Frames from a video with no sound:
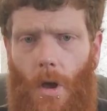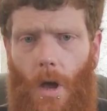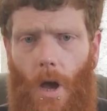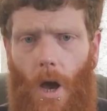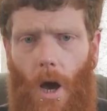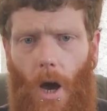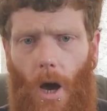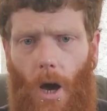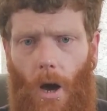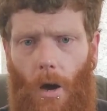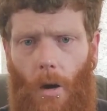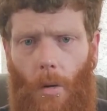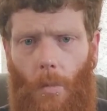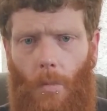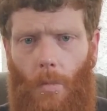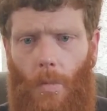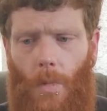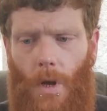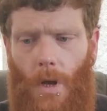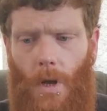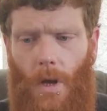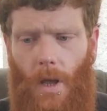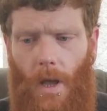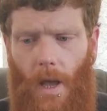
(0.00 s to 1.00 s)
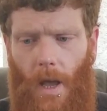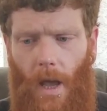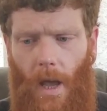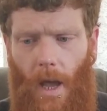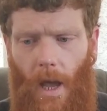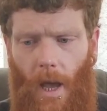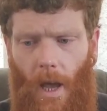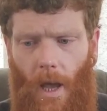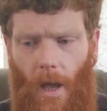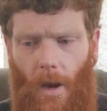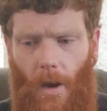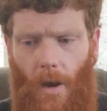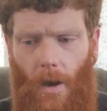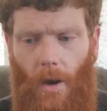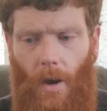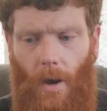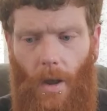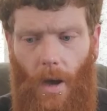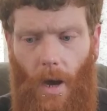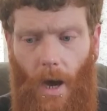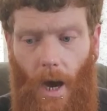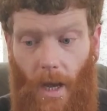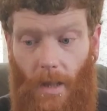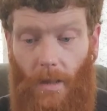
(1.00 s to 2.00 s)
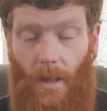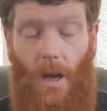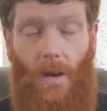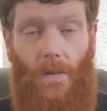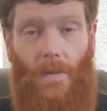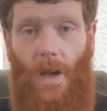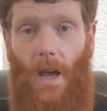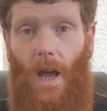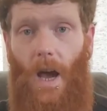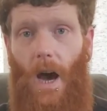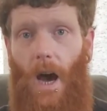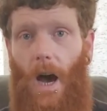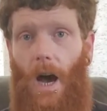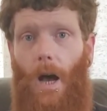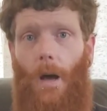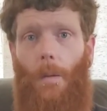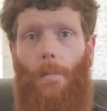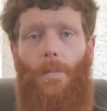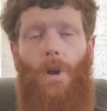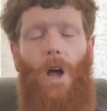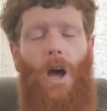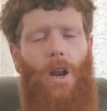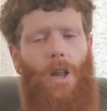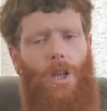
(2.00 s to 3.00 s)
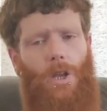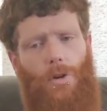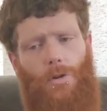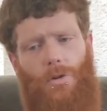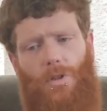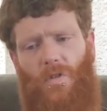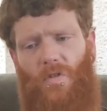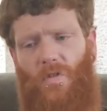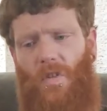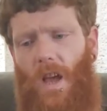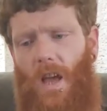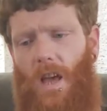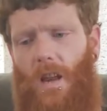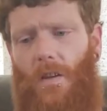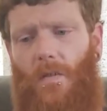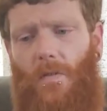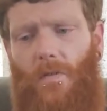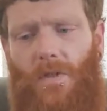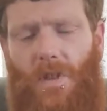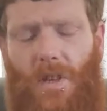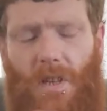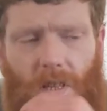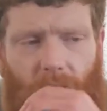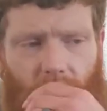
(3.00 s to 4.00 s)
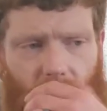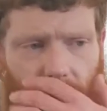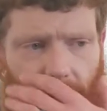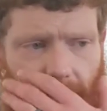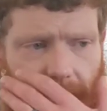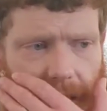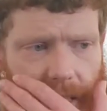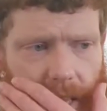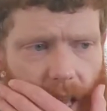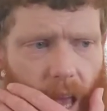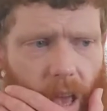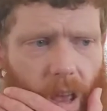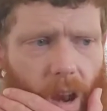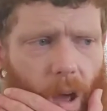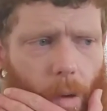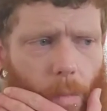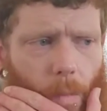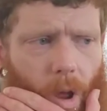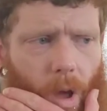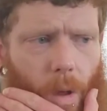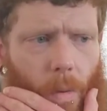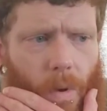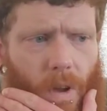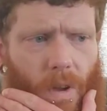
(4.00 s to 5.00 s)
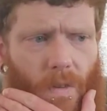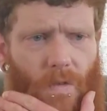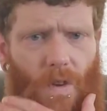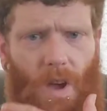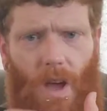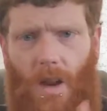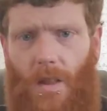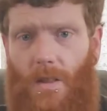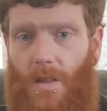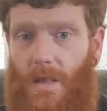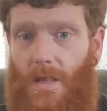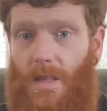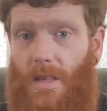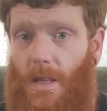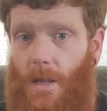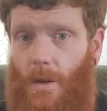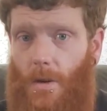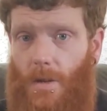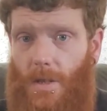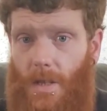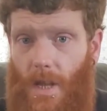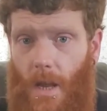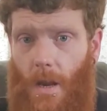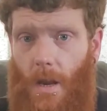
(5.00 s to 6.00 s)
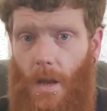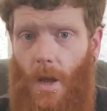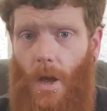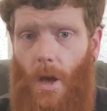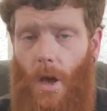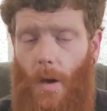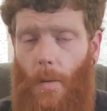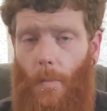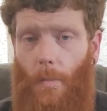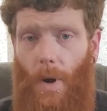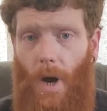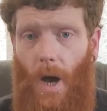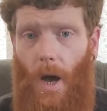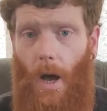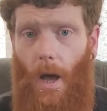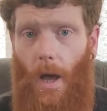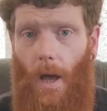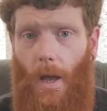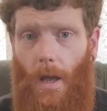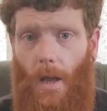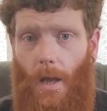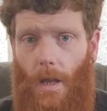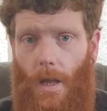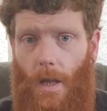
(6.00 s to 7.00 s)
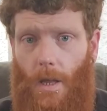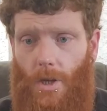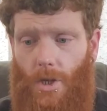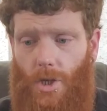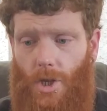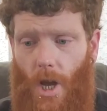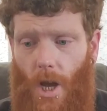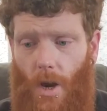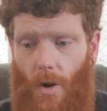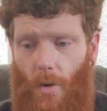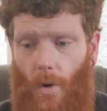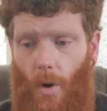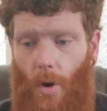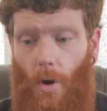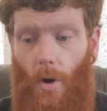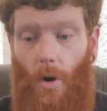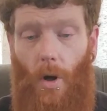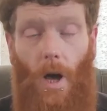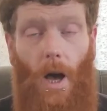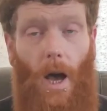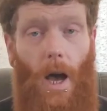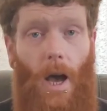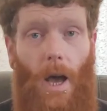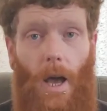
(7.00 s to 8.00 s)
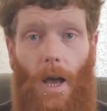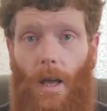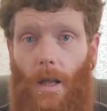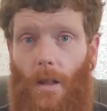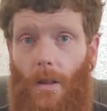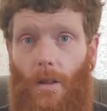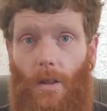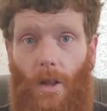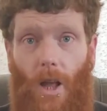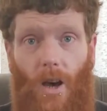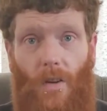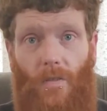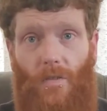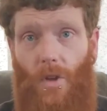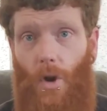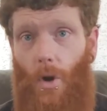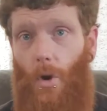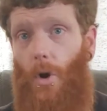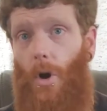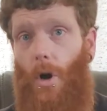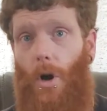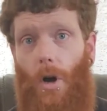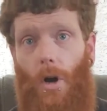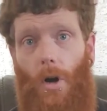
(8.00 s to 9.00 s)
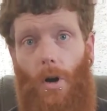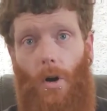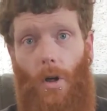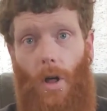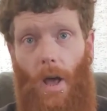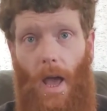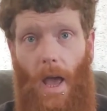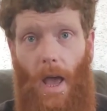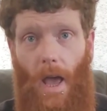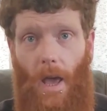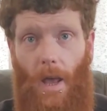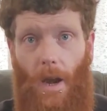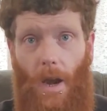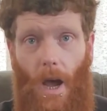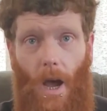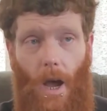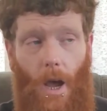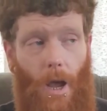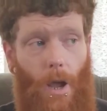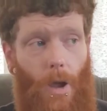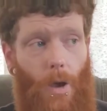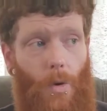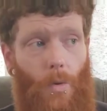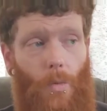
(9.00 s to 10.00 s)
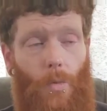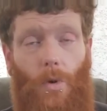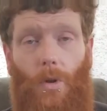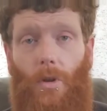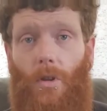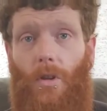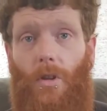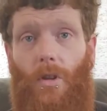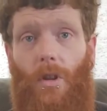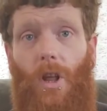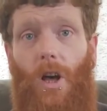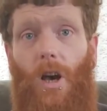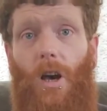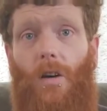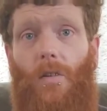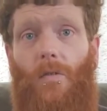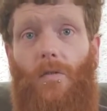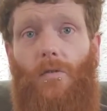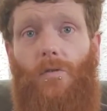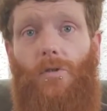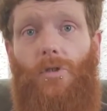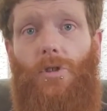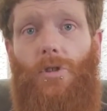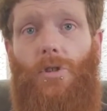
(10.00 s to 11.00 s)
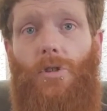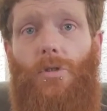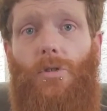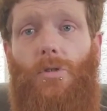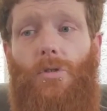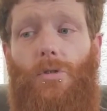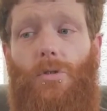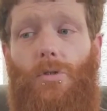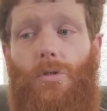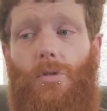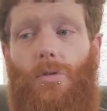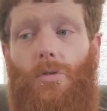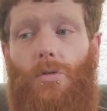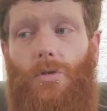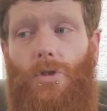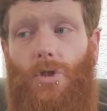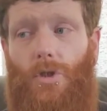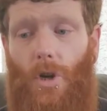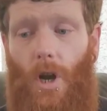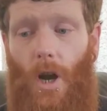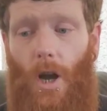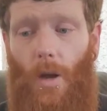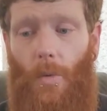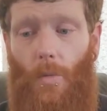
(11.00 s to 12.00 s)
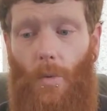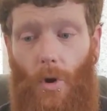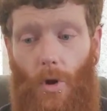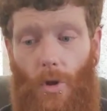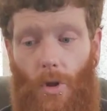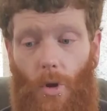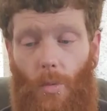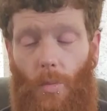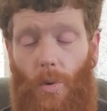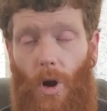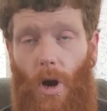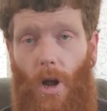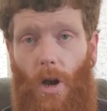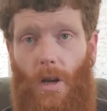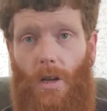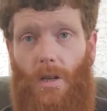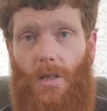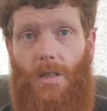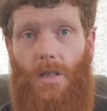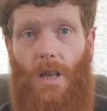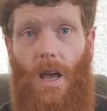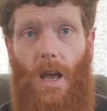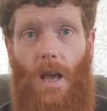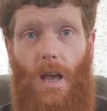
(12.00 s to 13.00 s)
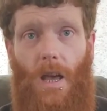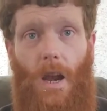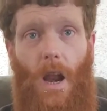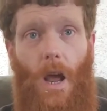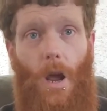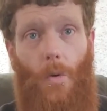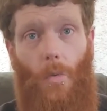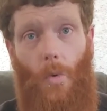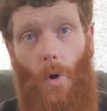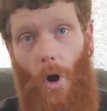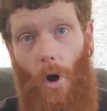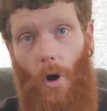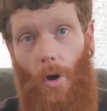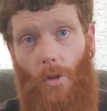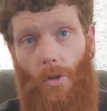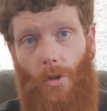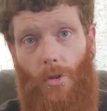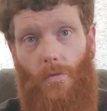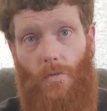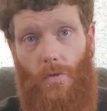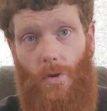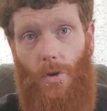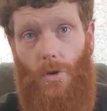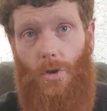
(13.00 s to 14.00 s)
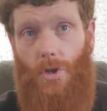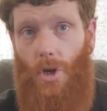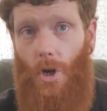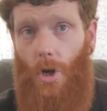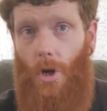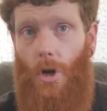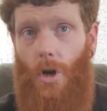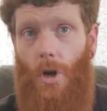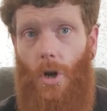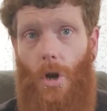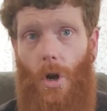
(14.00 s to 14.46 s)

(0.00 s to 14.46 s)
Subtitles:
And I love it. I'm not a huge fan of the scent. I'm not a big fan of the cedar scent, but in general, I love their oil, and I would love to try more of their products, and I will in the future.